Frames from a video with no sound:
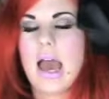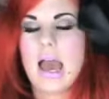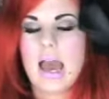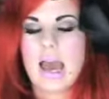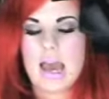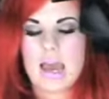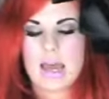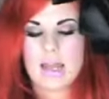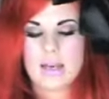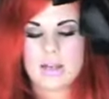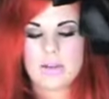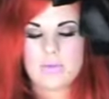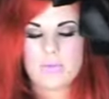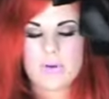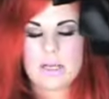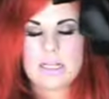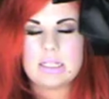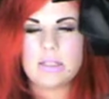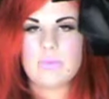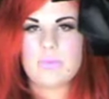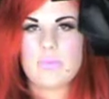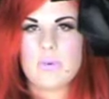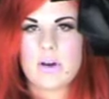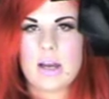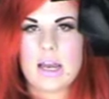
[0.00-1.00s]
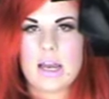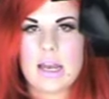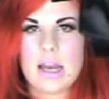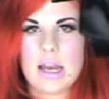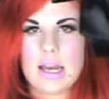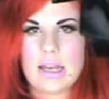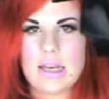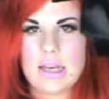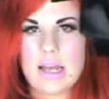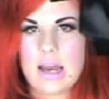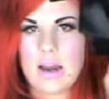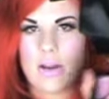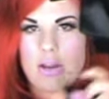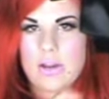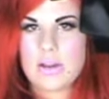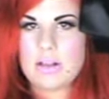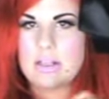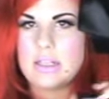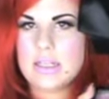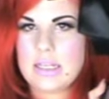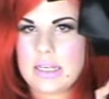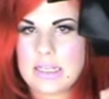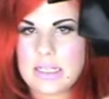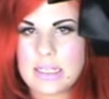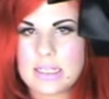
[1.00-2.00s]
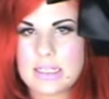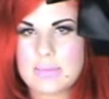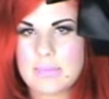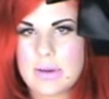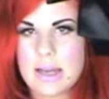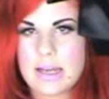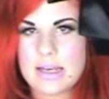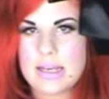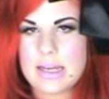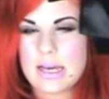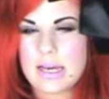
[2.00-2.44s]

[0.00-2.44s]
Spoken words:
And the reason why I now use this as my